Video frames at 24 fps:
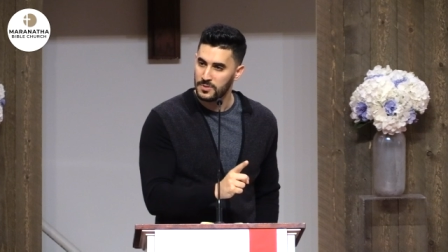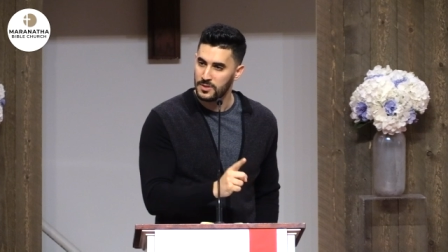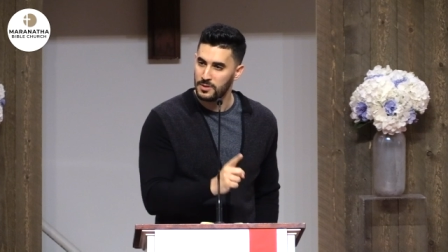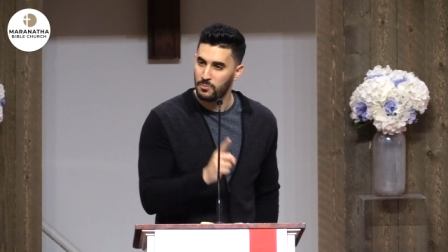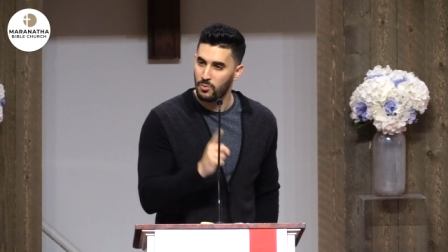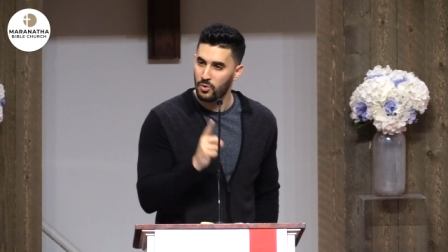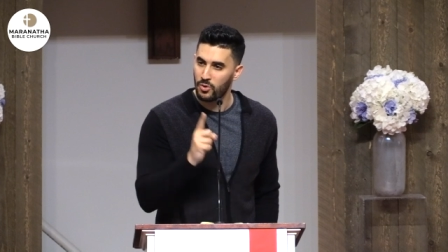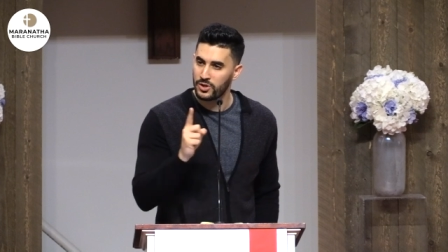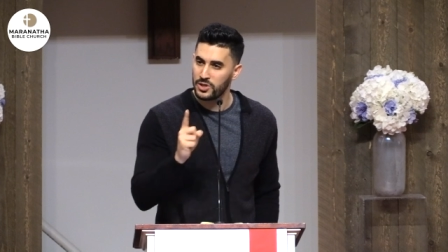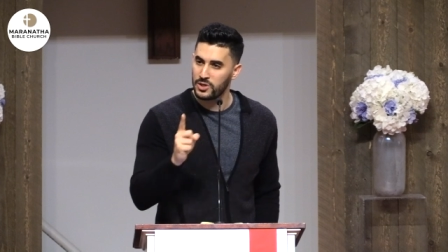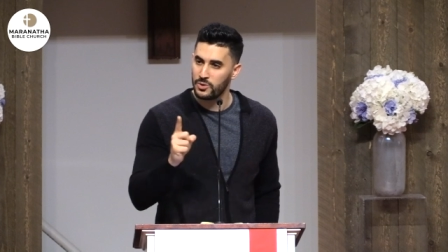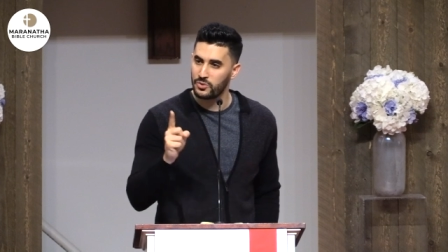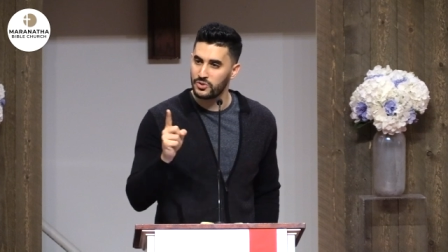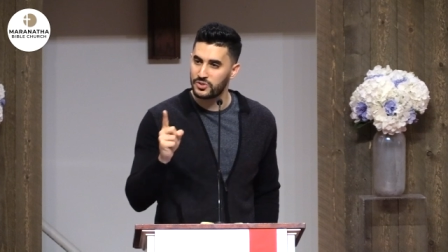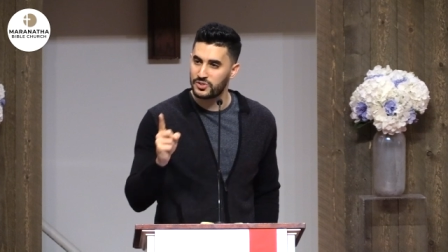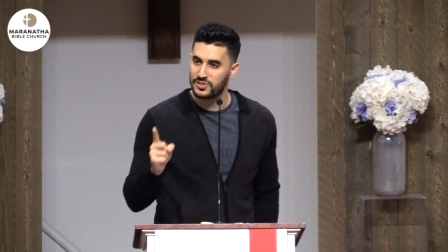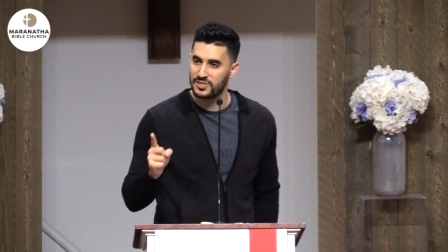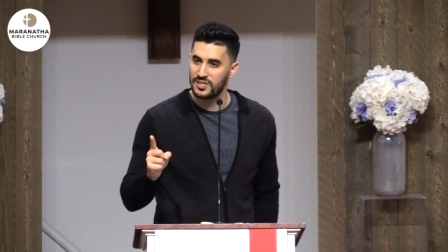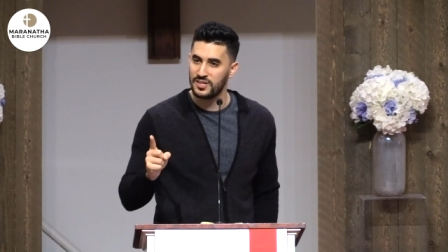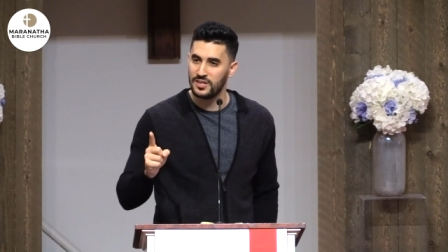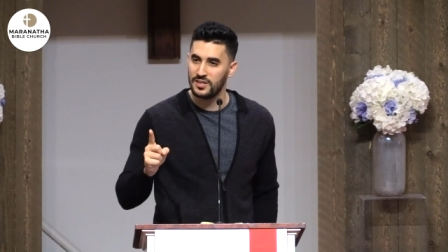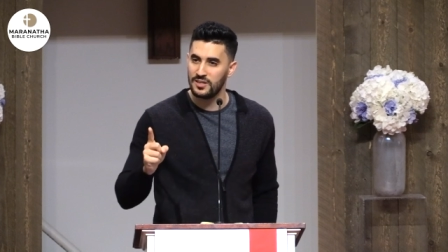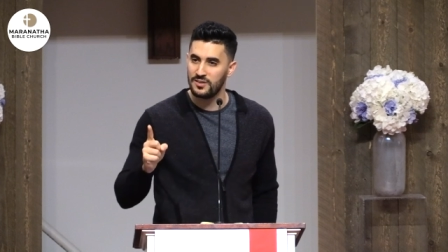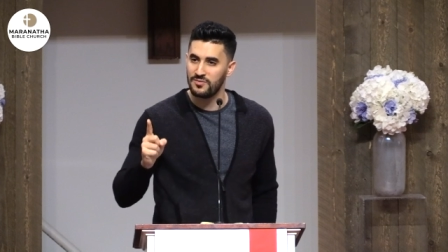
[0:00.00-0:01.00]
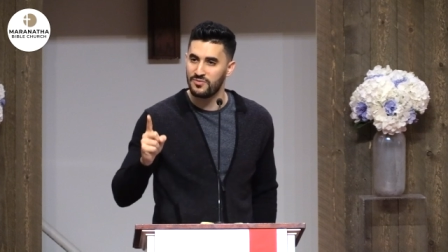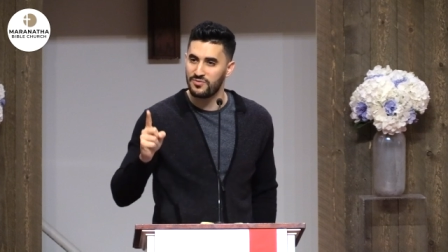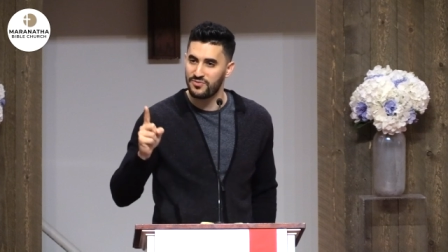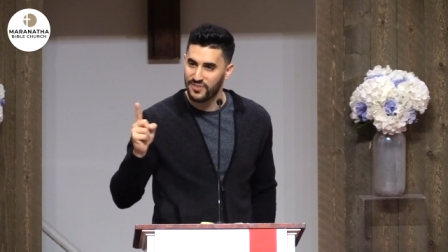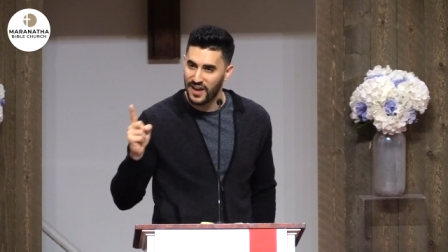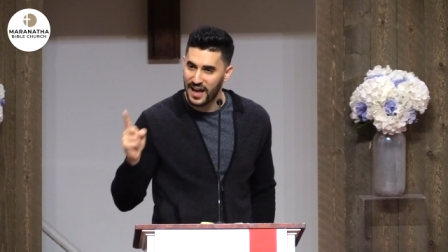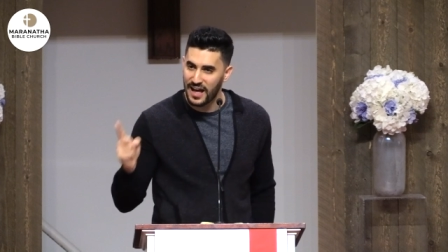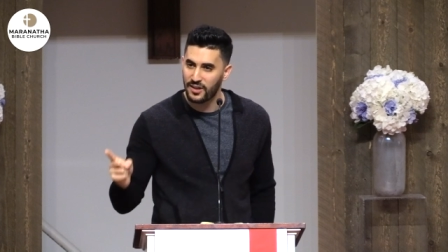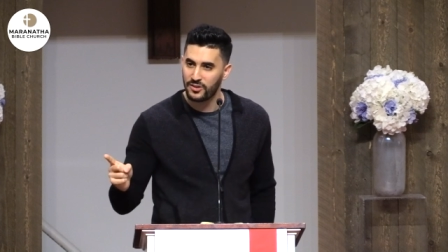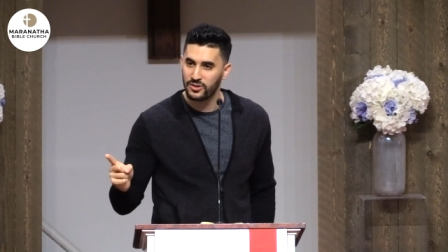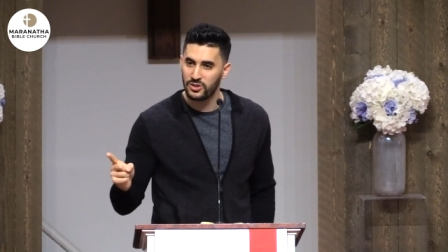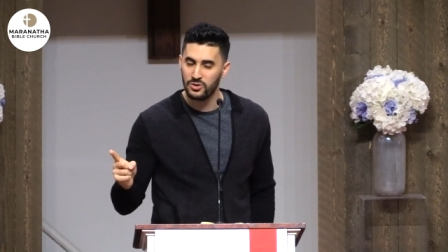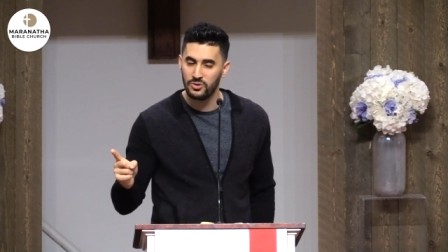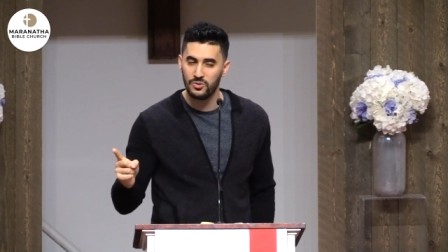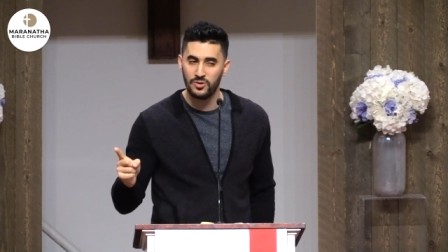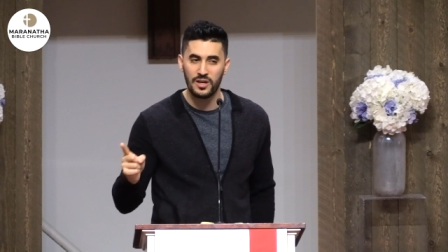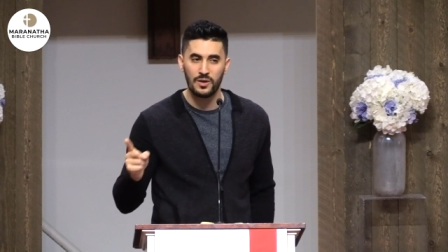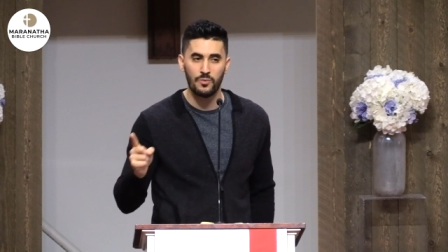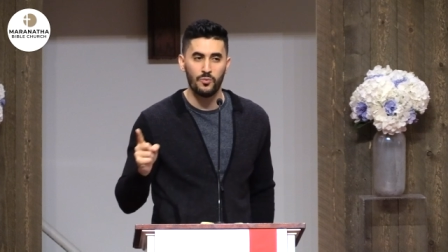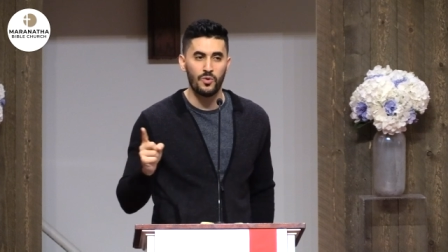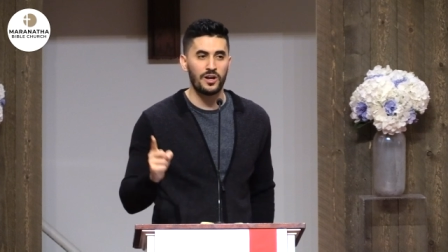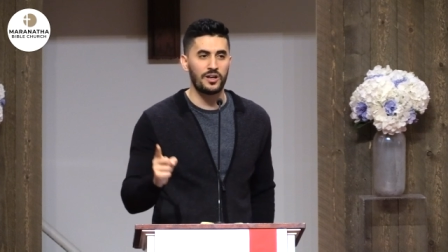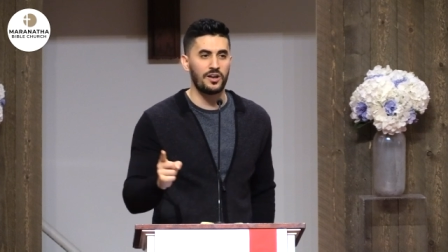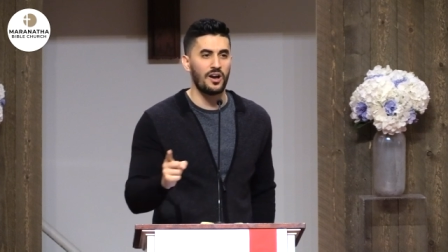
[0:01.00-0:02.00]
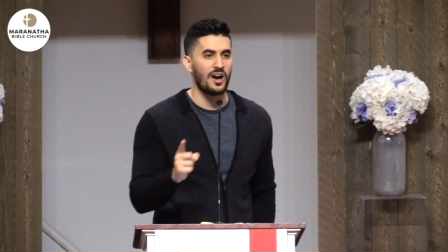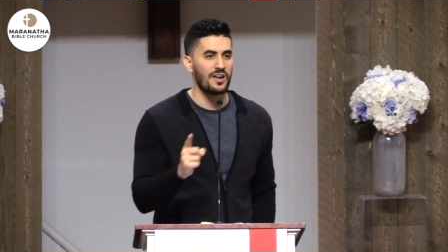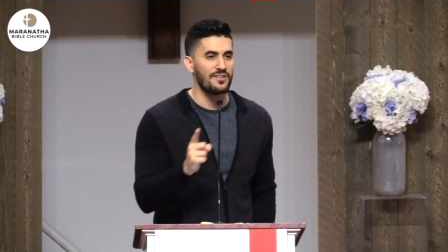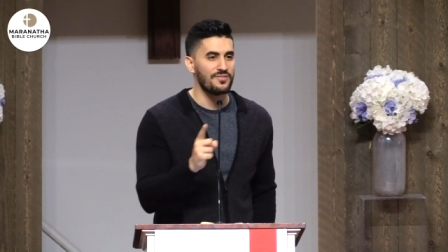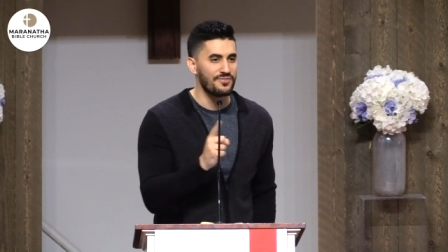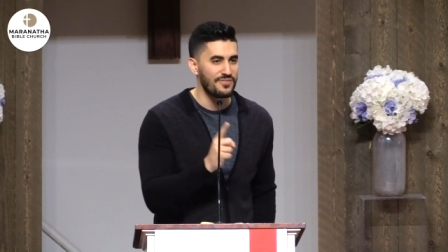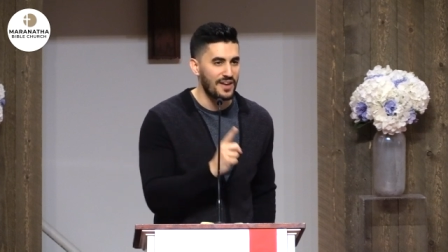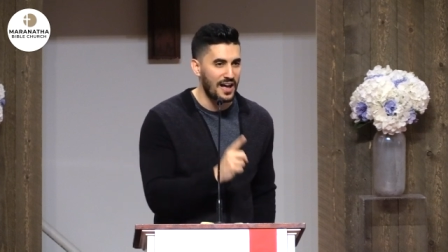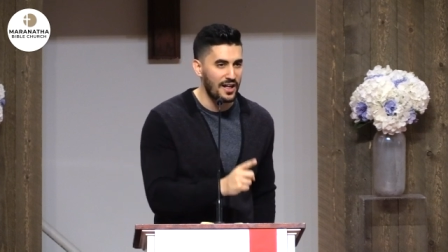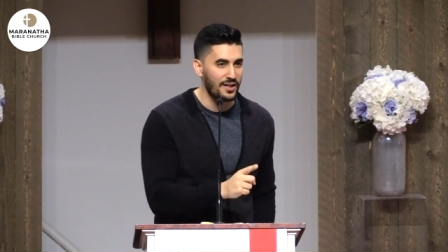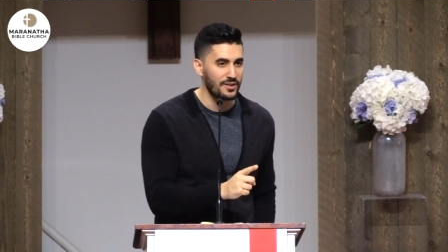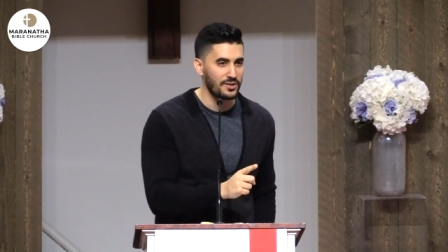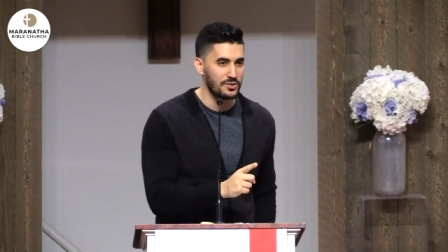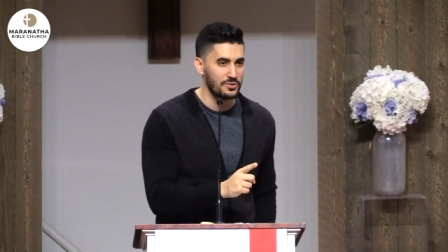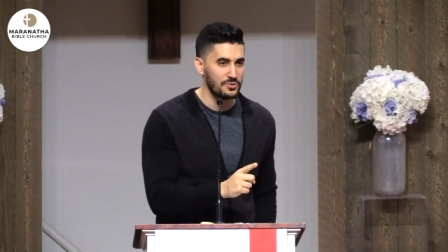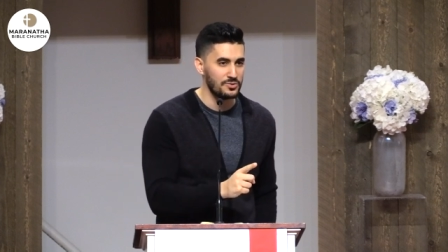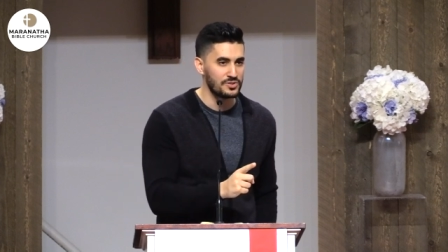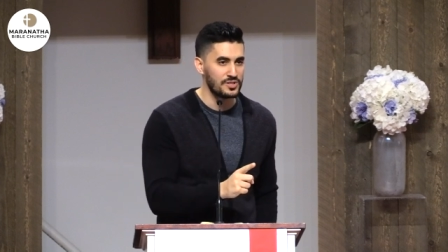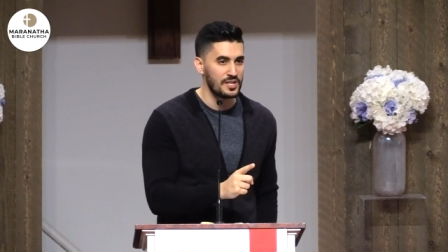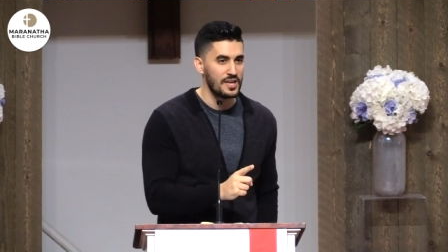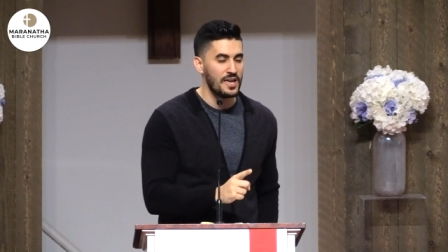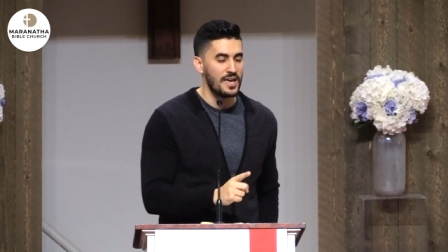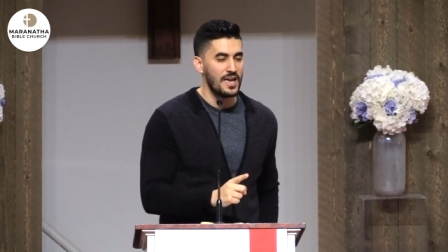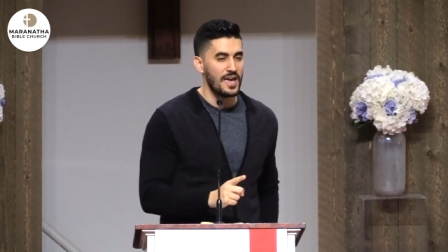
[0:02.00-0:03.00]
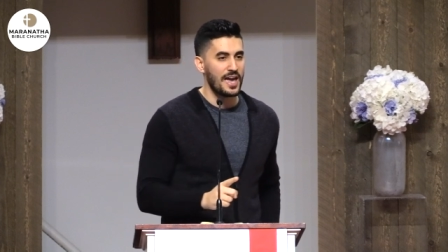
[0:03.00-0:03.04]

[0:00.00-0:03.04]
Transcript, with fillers: The more you will see value and what God values,